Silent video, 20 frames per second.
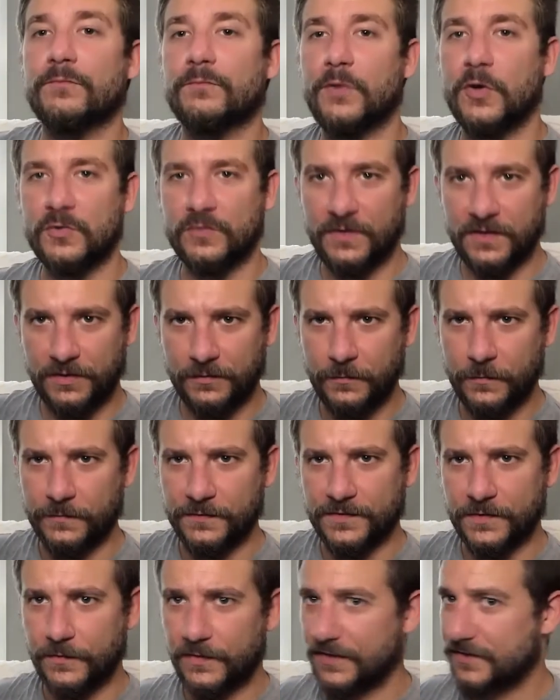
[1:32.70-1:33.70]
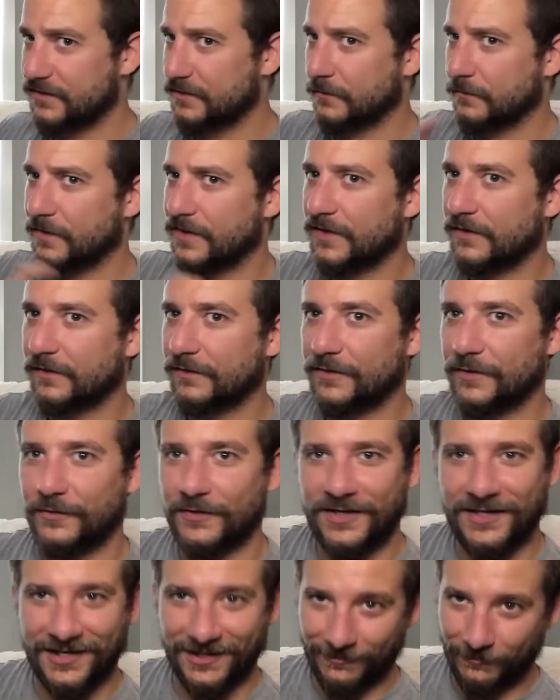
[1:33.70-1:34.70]
poked right through, so it is a regular
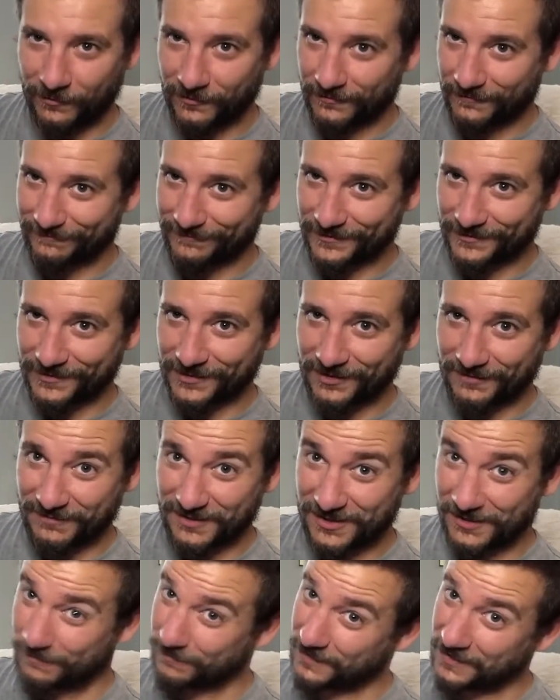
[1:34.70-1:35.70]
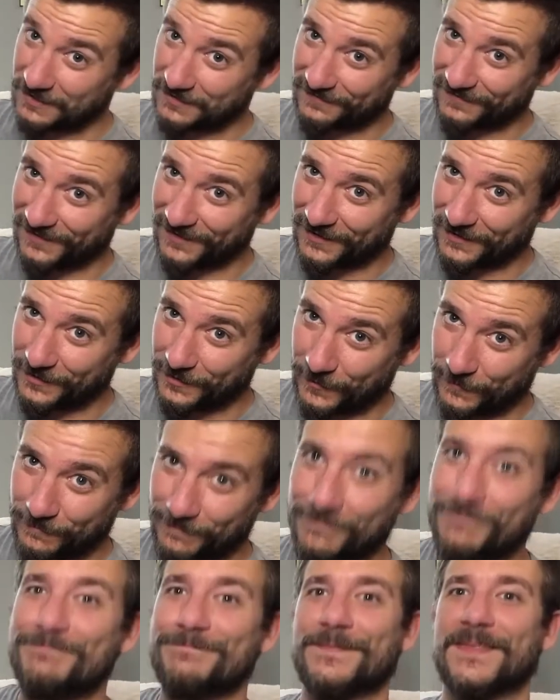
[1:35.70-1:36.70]
donut. I wonder if there's going to be surprise filling, though.
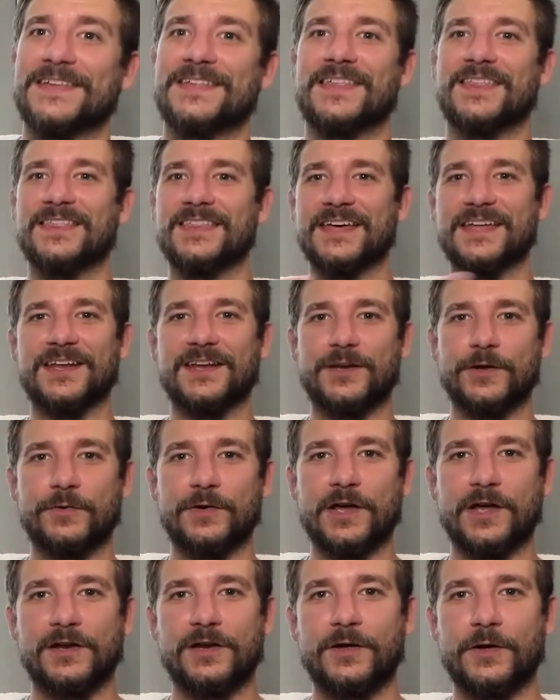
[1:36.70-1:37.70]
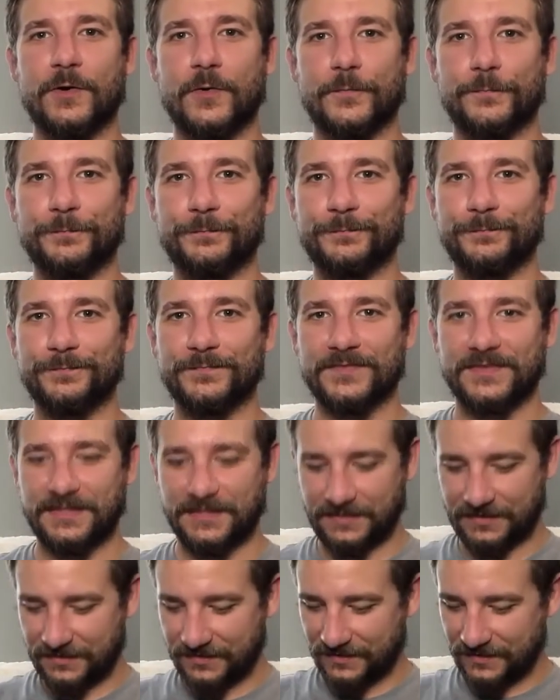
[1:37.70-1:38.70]
That I do not know.
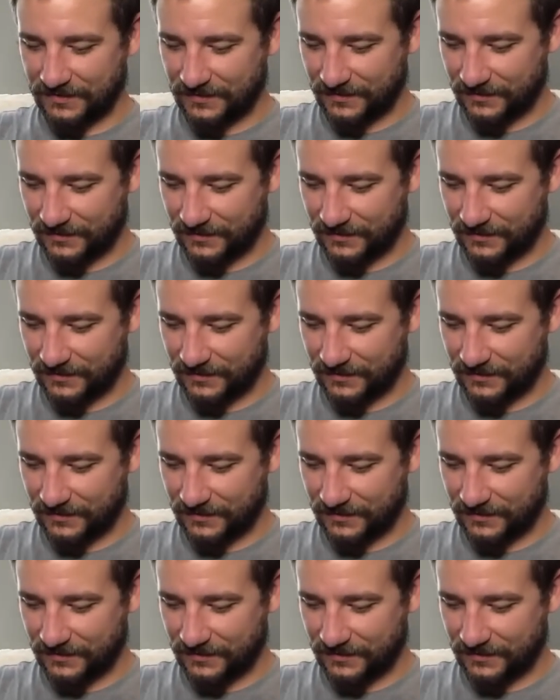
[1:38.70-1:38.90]
And,